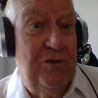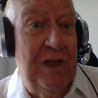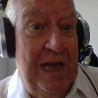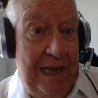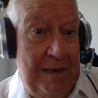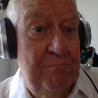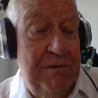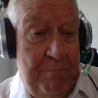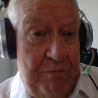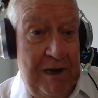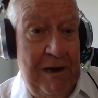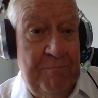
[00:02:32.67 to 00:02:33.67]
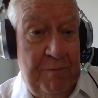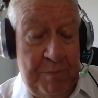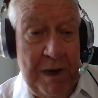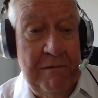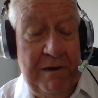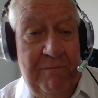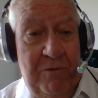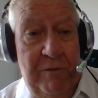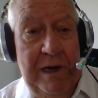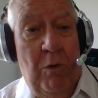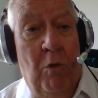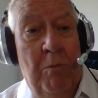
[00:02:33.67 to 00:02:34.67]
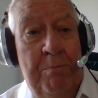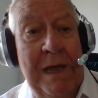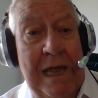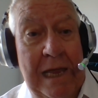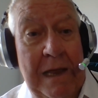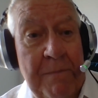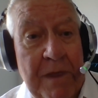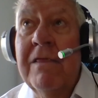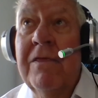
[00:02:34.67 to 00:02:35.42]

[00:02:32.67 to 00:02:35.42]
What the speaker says: thing in preparing for it, or B,